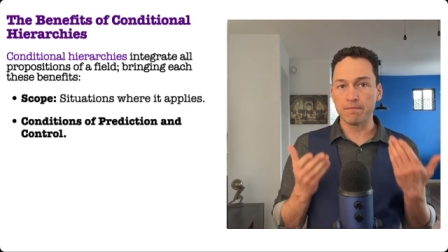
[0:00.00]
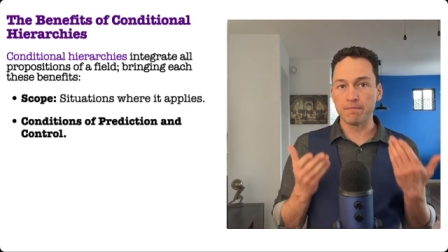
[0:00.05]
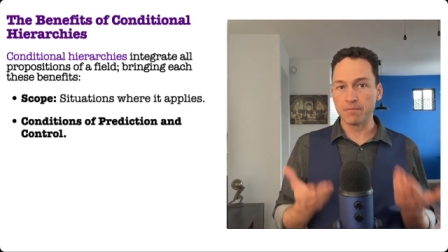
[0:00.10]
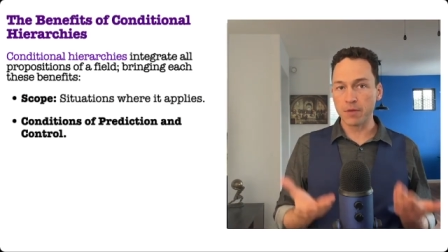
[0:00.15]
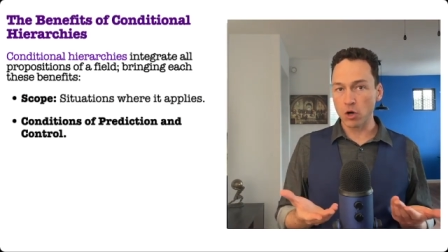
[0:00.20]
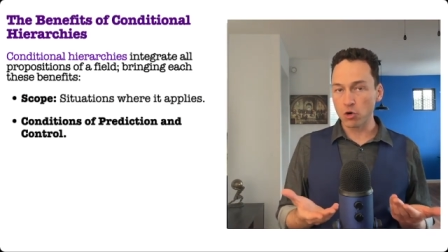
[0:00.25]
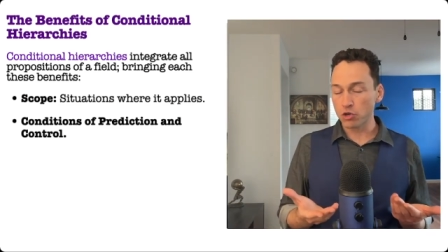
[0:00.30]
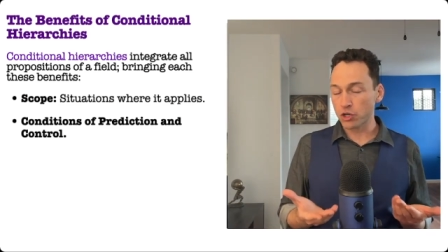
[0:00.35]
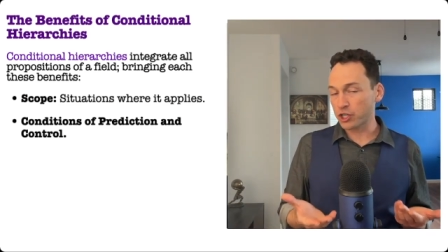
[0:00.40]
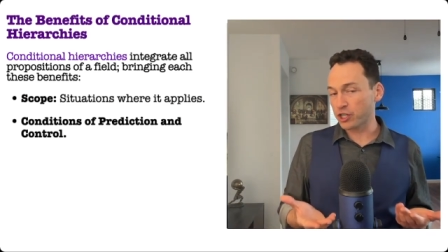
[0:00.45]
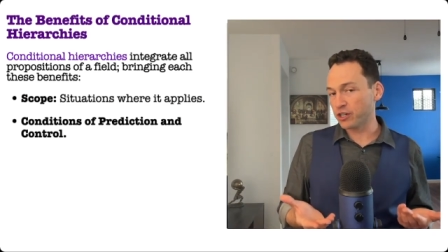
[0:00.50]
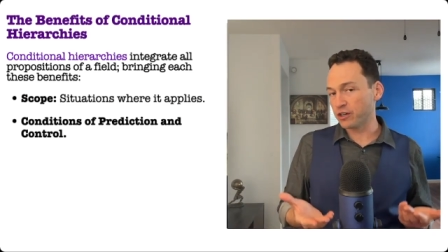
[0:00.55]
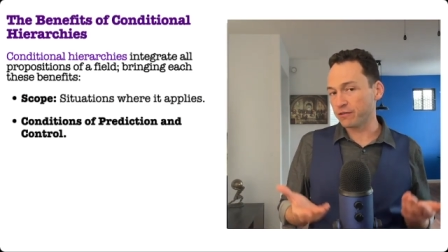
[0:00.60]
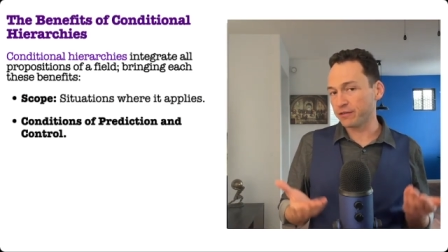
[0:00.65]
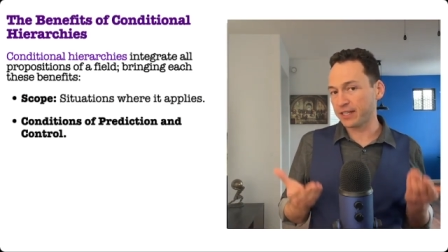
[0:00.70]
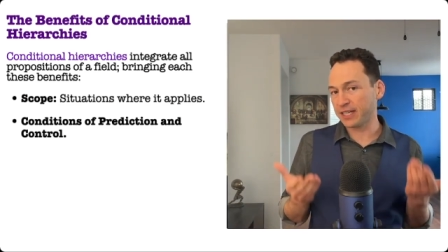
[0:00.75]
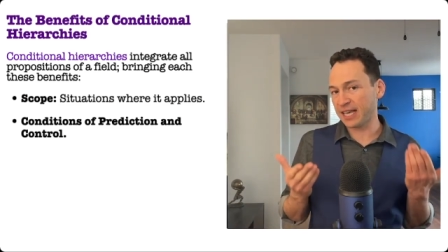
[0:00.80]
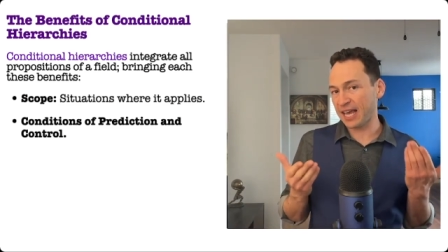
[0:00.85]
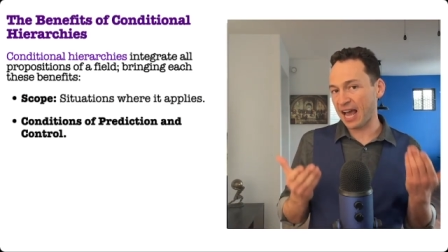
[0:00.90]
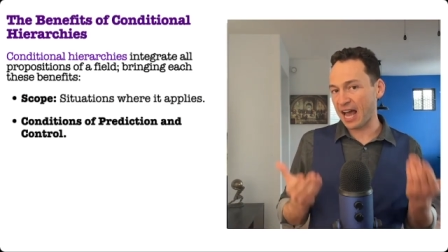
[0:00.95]
motion
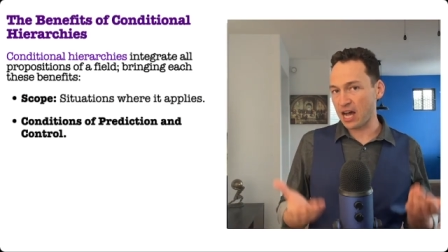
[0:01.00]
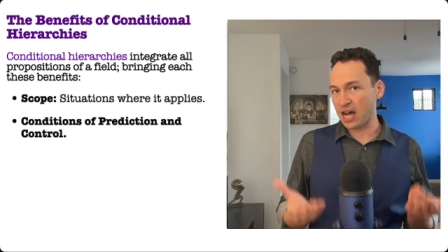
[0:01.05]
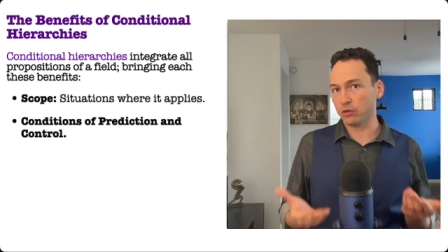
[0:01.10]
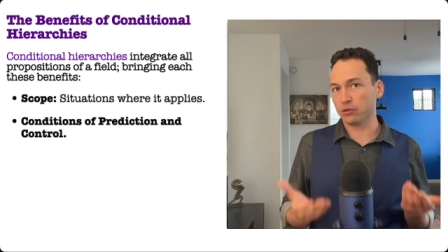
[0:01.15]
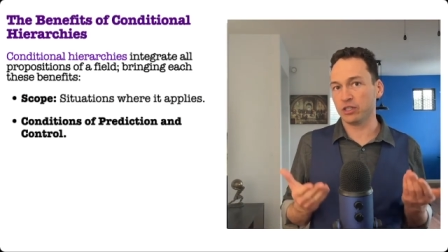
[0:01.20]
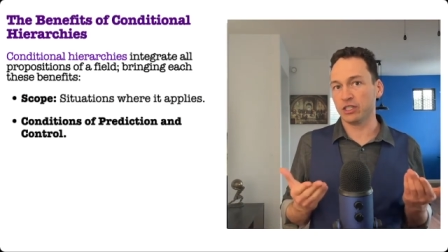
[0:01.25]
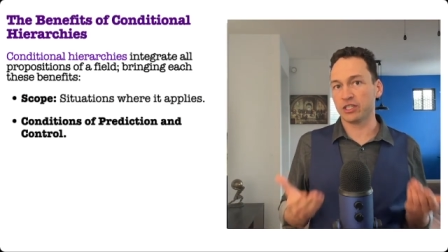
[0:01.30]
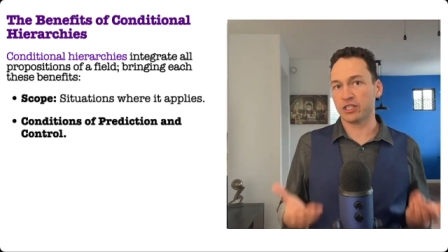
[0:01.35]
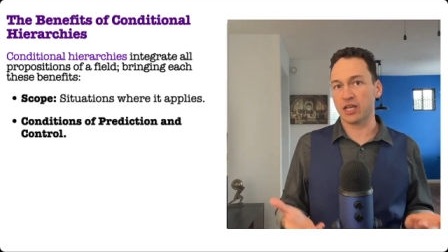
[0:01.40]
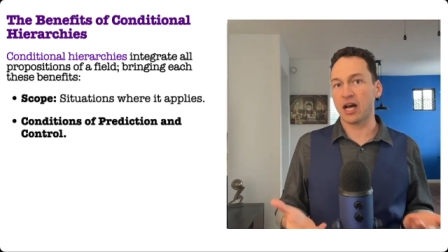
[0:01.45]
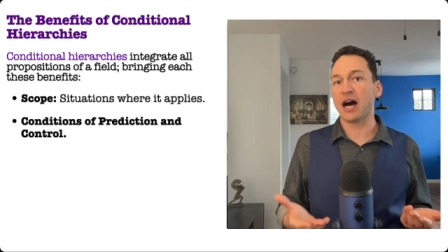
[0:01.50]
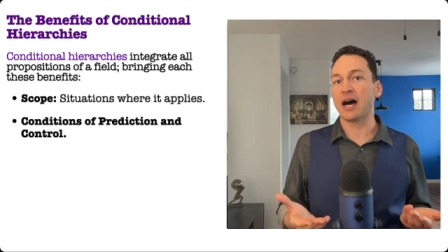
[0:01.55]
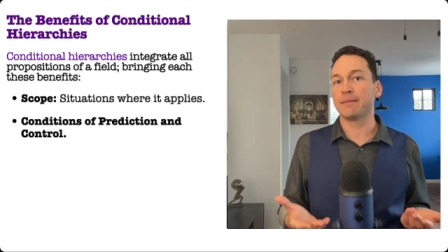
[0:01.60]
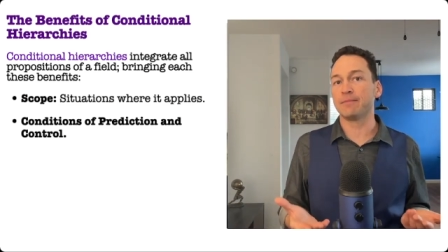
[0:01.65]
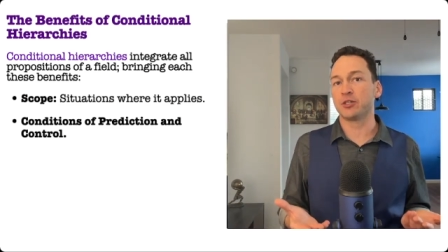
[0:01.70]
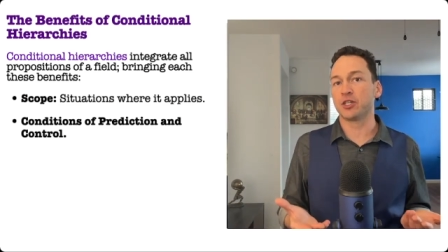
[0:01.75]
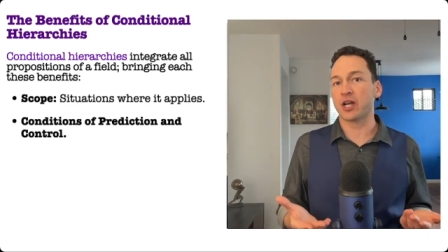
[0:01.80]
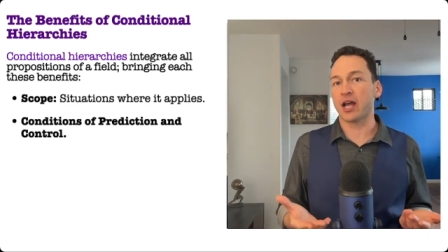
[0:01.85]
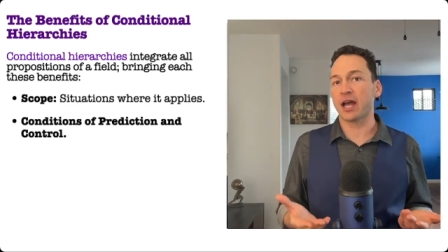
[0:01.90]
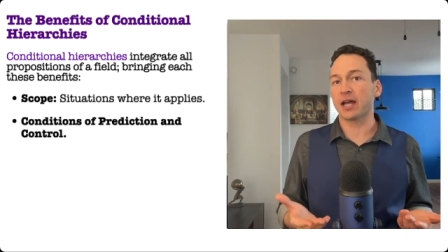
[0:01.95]
of countless
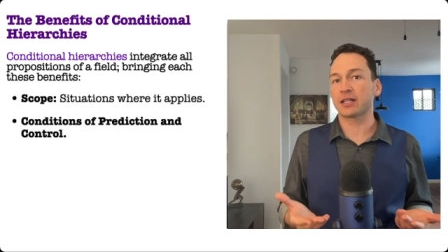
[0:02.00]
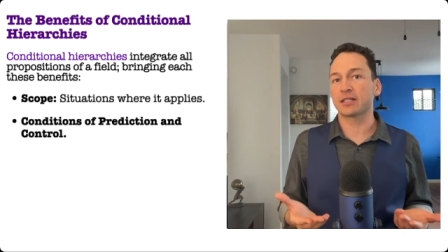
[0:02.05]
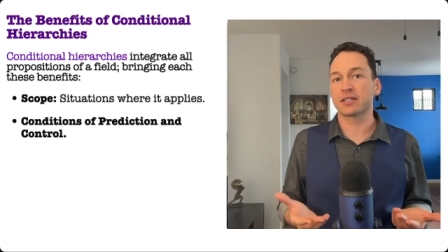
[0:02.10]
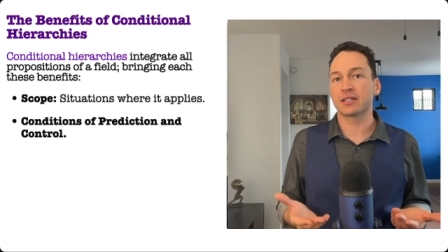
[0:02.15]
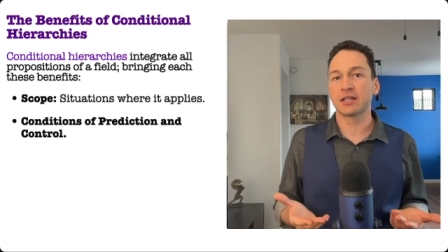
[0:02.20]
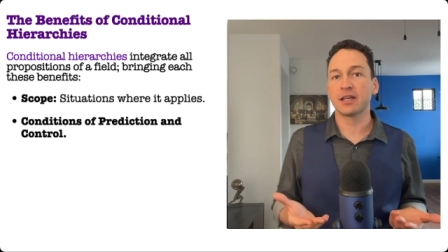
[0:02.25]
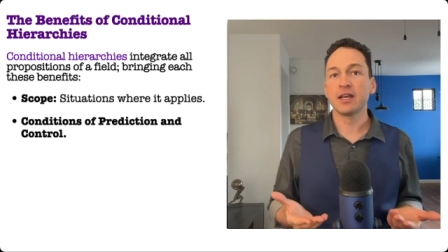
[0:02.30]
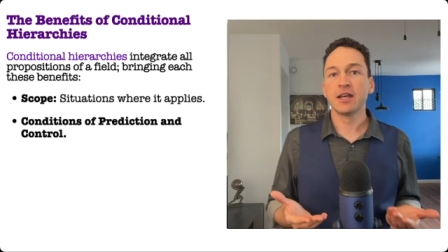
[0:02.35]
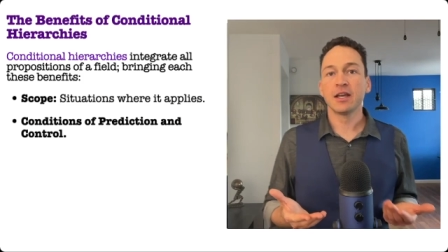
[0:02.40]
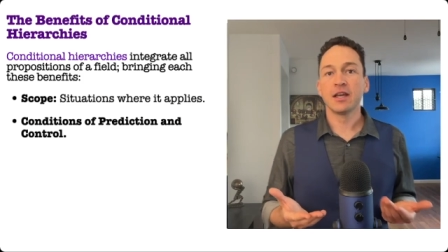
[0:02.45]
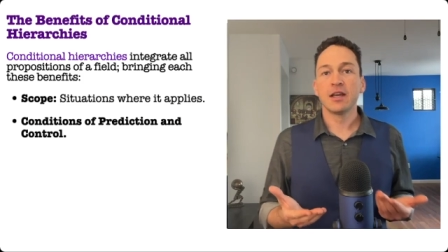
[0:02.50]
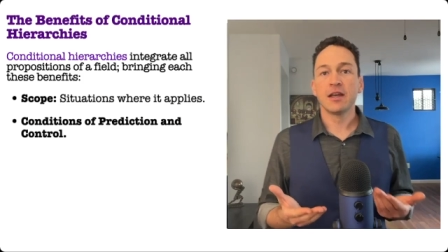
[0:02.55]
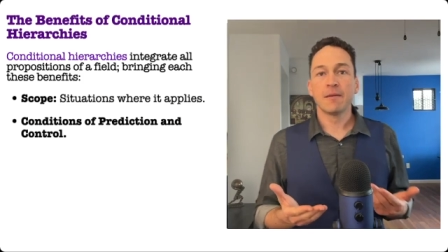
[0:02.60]
objects.